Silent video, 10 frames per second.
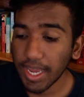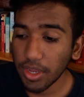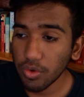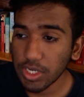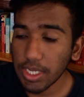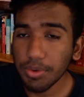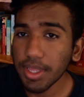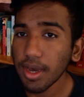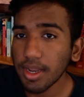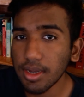Like, usually with
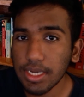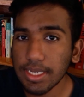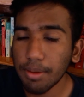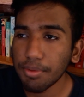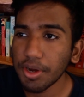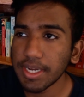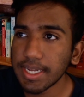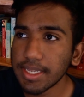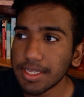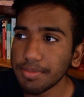young adult contemporary, it
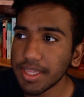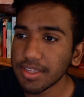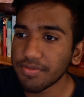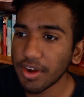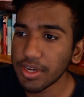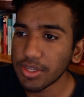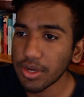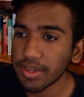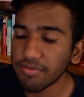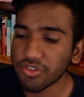tends to be this very
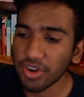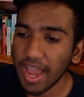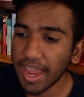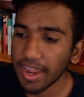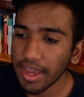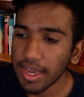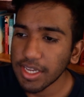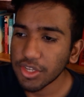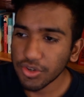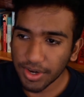sort of dry,
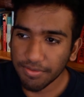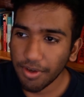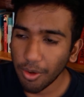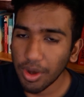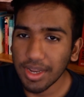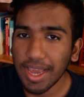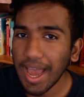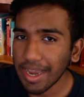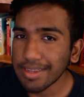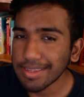straightforward,
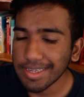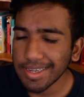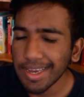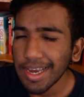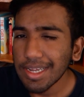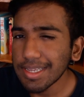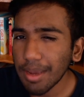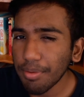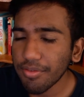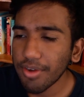angsty
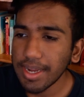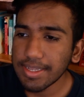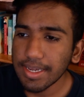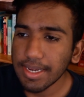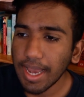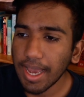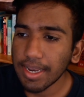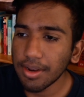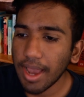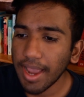type of writing.
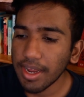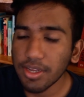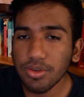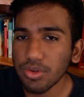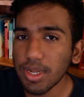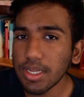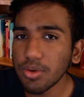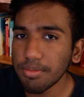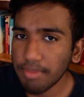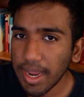And I usually
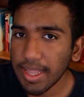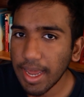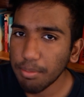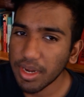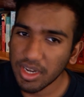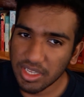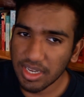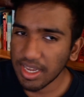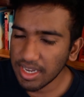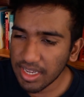don't mind that because
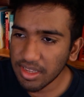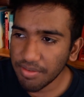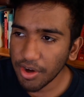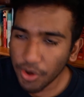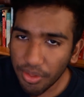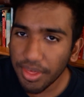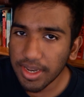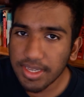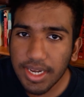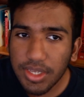it is a very
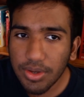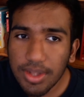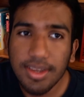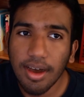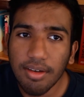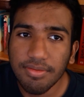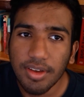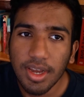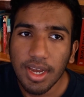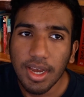authentic sort of
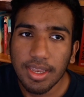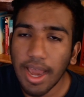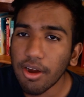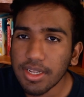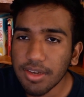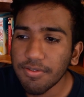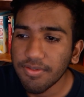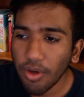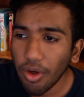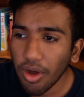narrative
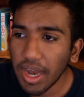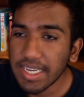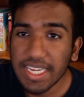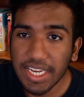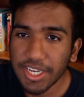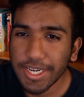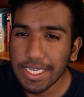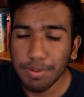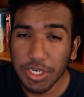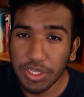for a teenager,
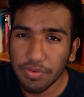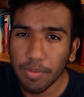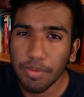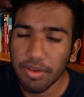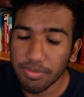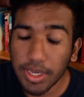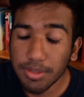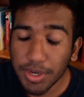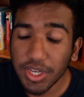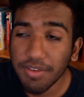
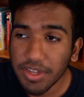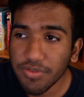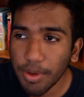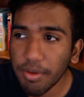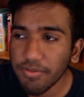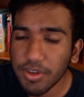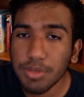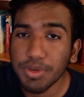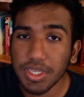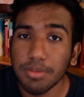especially if it's from a
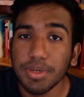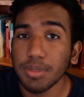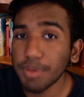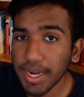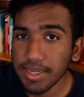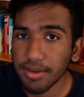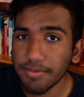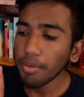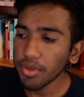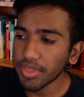first-person perspective.
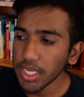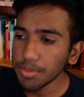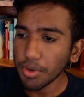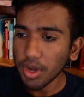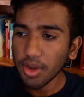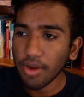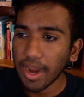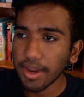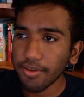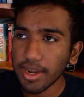But with this book,
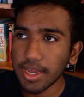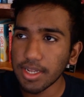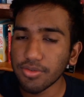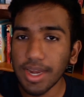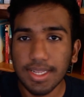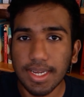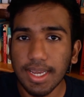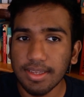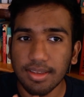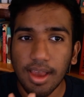Riley Redgate's writing
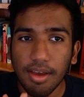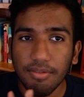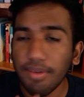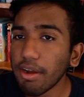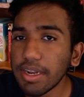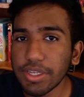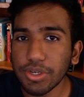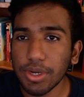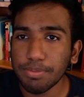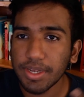is very
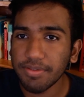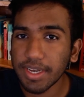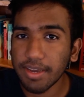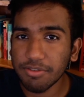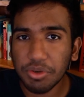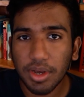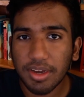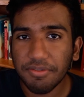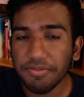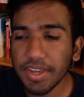descriptive. It gives you a
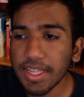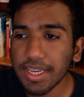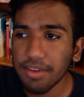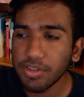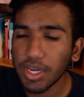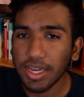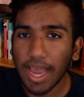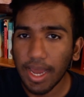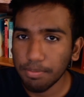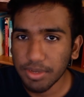good feel, it gives you a good
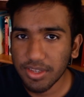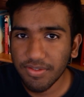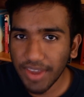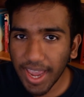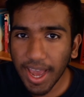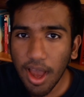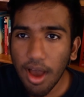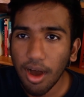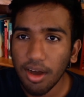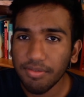atmosphere
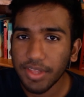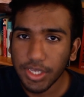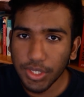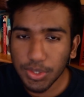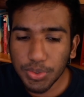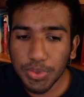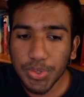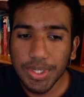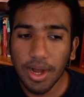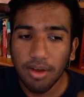of the
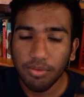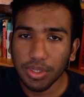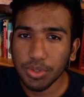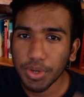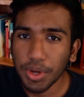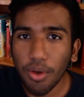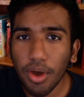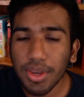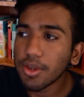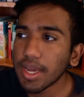school, of what's going
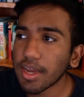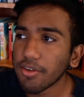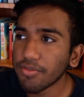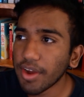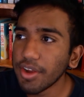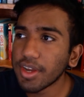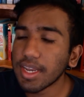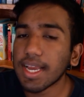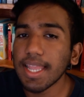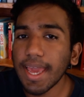on. You get a very
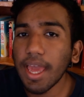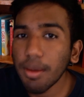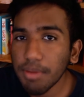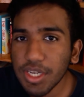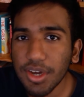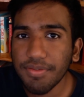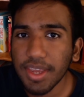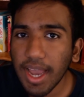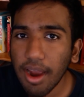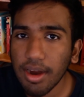good clear image of the
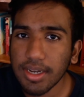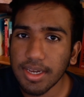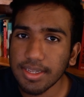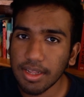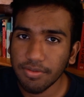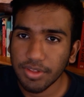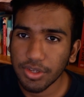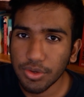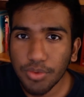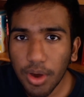characters and of the
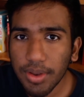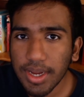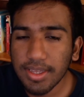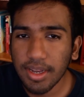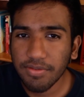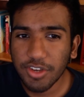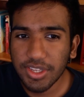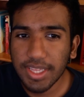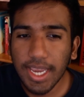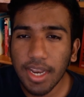surroundings and of
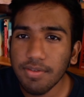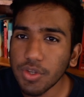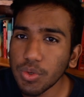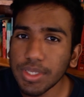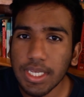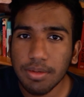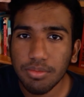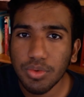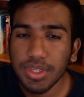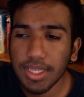just the kind of tones and
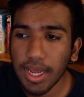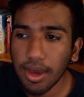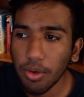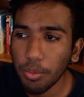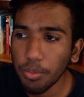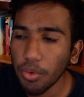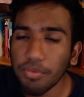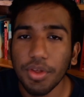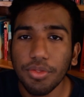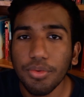moods that are
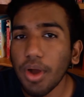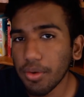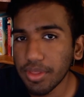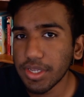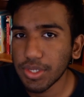woven throughout the